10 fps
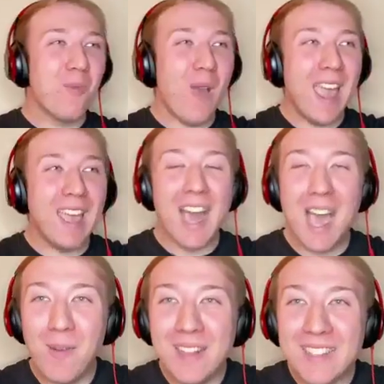when I
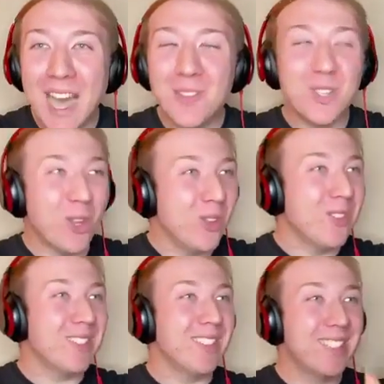went down to
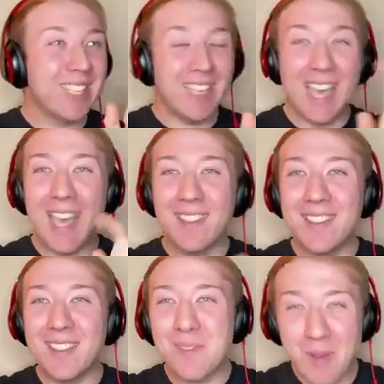London to get
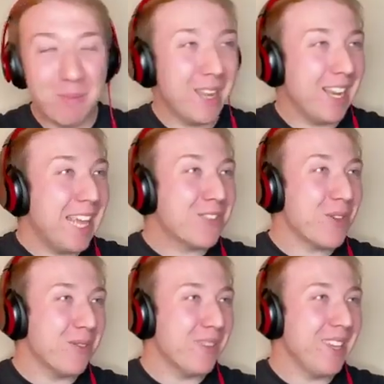the Premier League
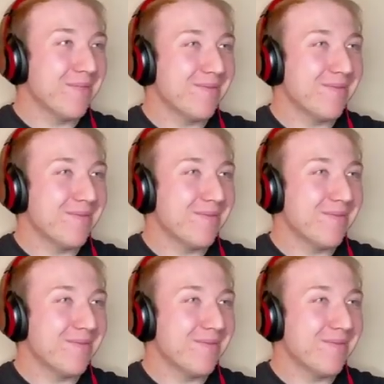trophy.